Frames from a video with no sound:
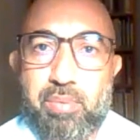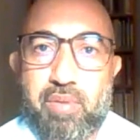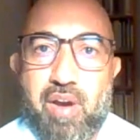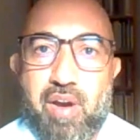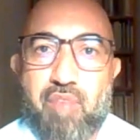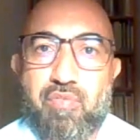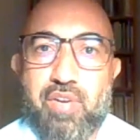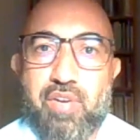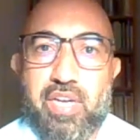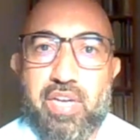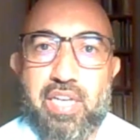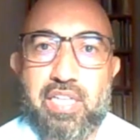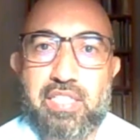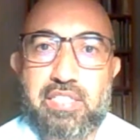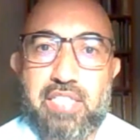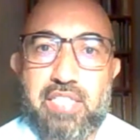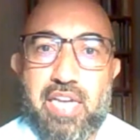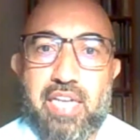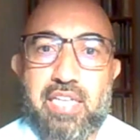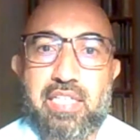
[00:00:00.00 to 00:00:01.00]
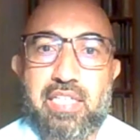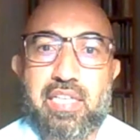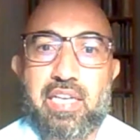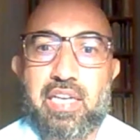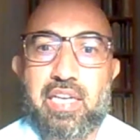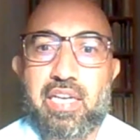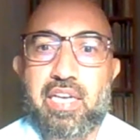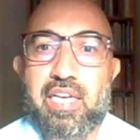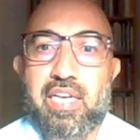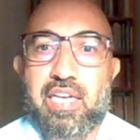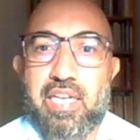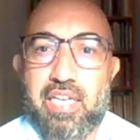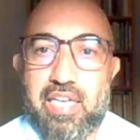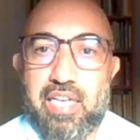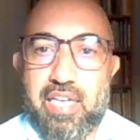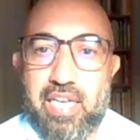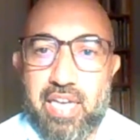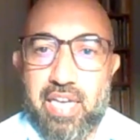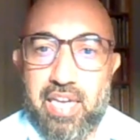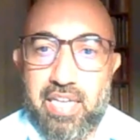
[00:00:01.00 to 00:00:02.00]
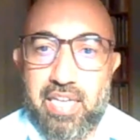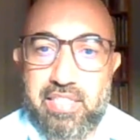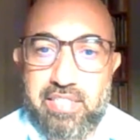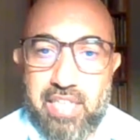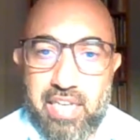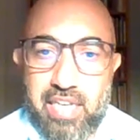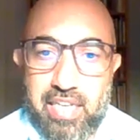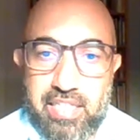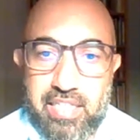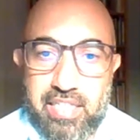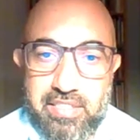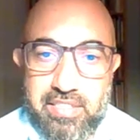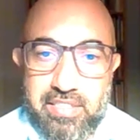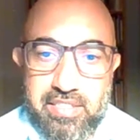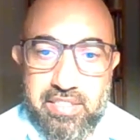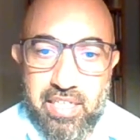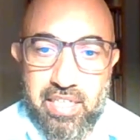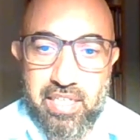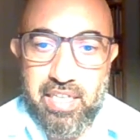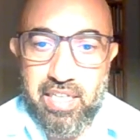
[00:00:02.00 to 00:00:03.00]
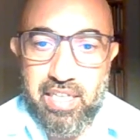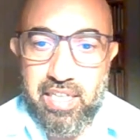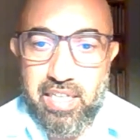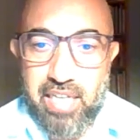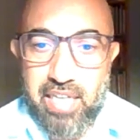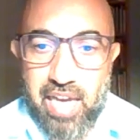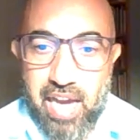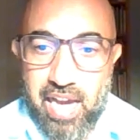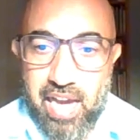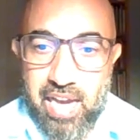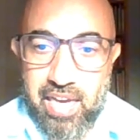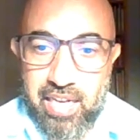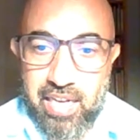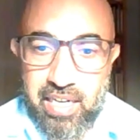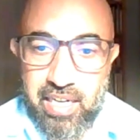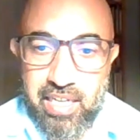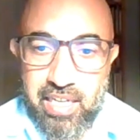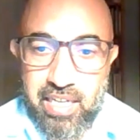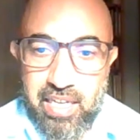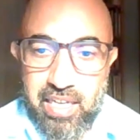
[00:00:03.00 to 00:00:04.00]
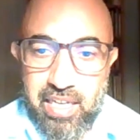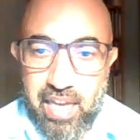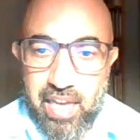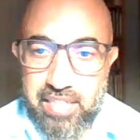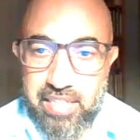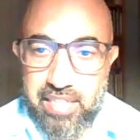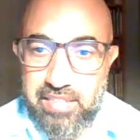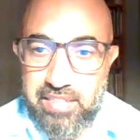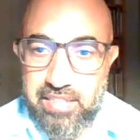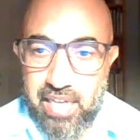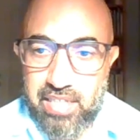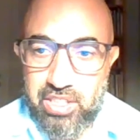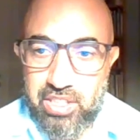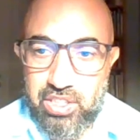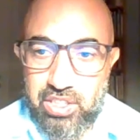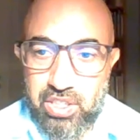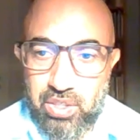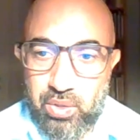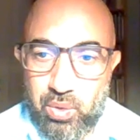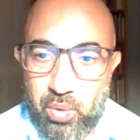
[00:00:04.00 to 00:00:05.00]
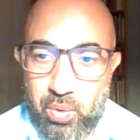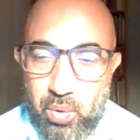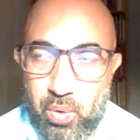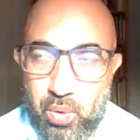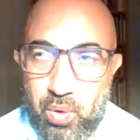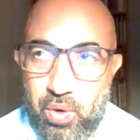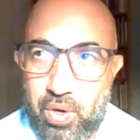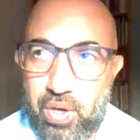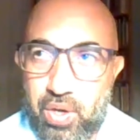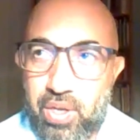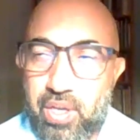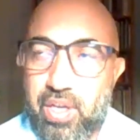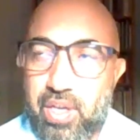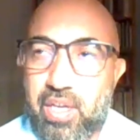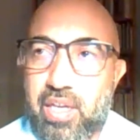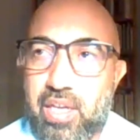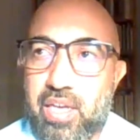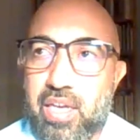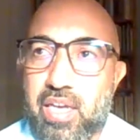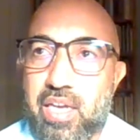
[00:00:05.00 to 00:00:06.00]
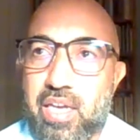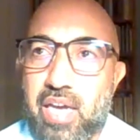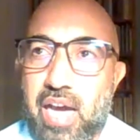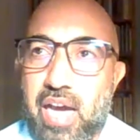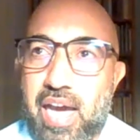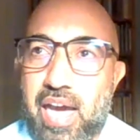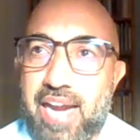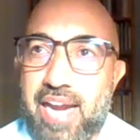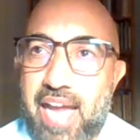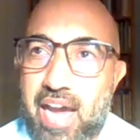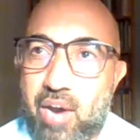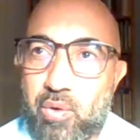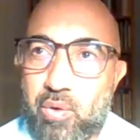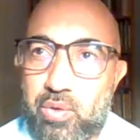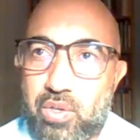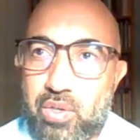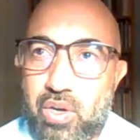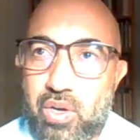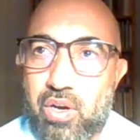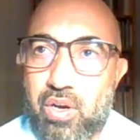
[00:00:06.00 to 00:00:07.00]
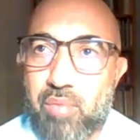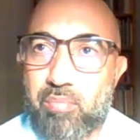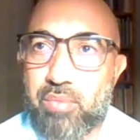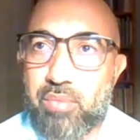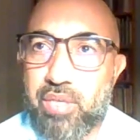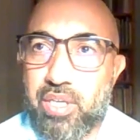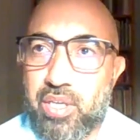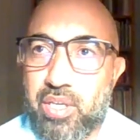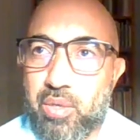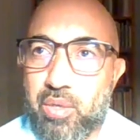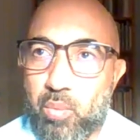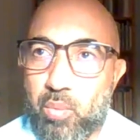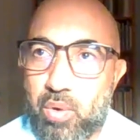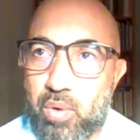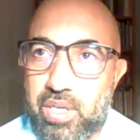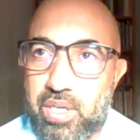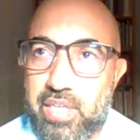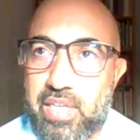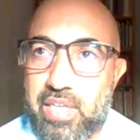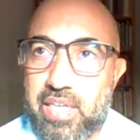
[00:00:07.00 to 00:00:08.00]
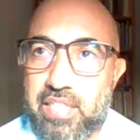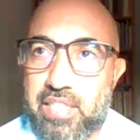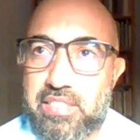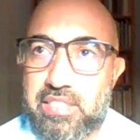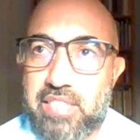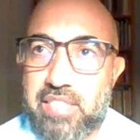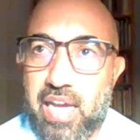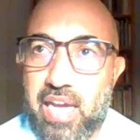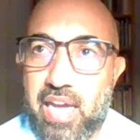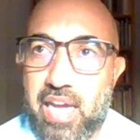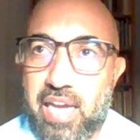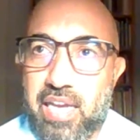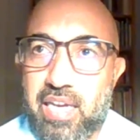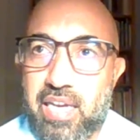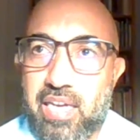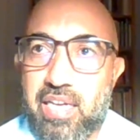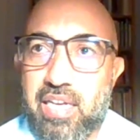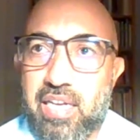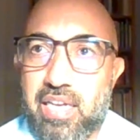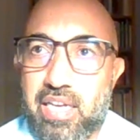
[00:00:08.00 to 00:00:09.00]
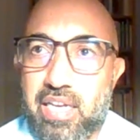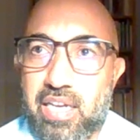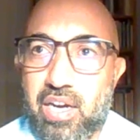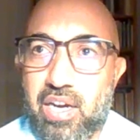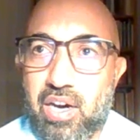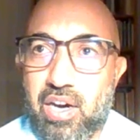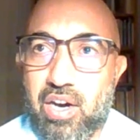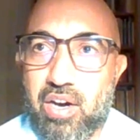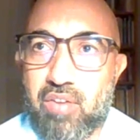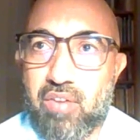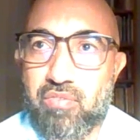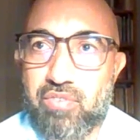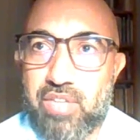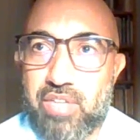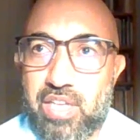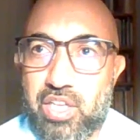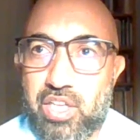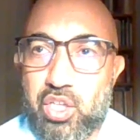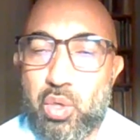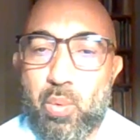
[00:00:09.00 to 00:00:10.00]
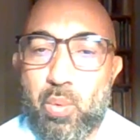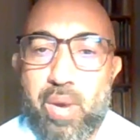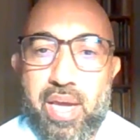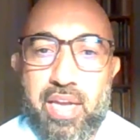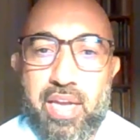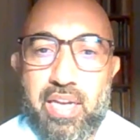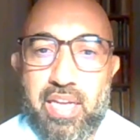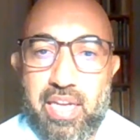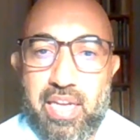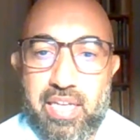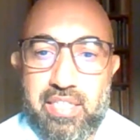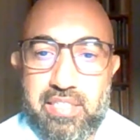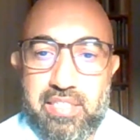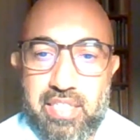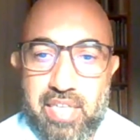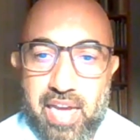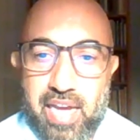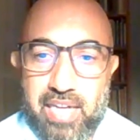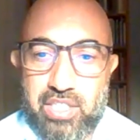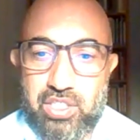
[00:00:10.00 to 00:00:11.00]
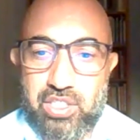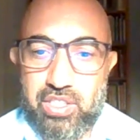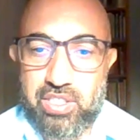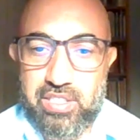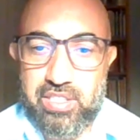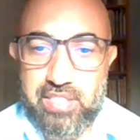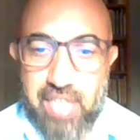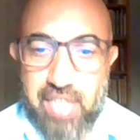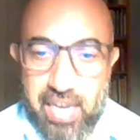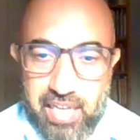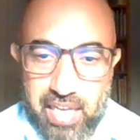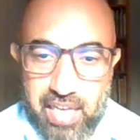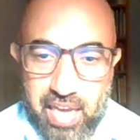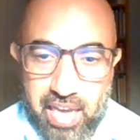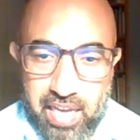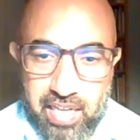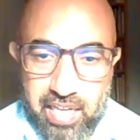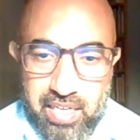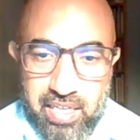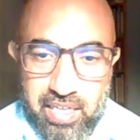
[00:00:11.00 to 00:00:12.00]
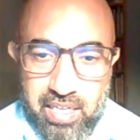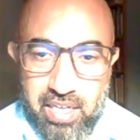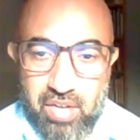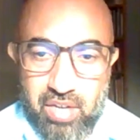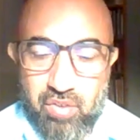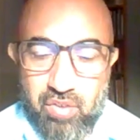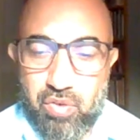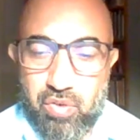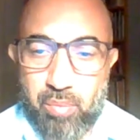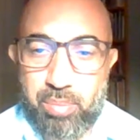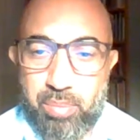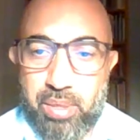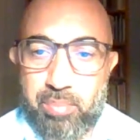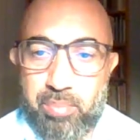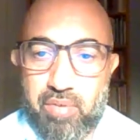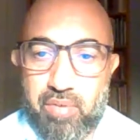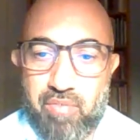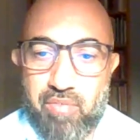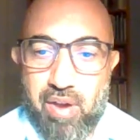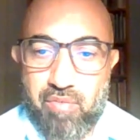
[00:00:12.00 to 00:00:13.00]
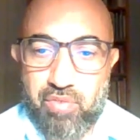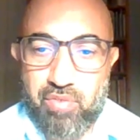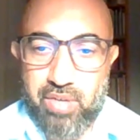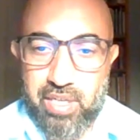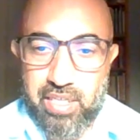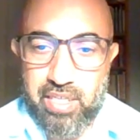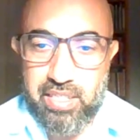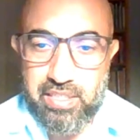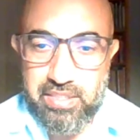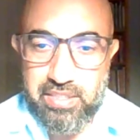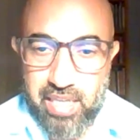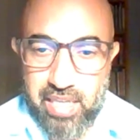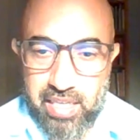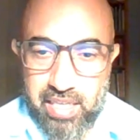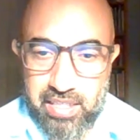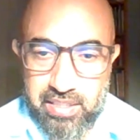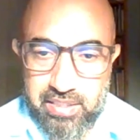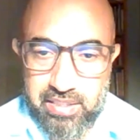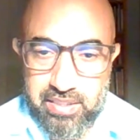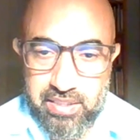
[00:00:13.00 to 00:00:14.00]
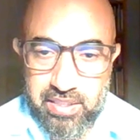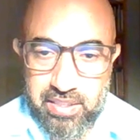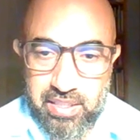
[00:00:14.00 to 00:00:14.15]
of African Descent, it is an extension or an outcome, one can say, of the UN International Decade for People of African Descent,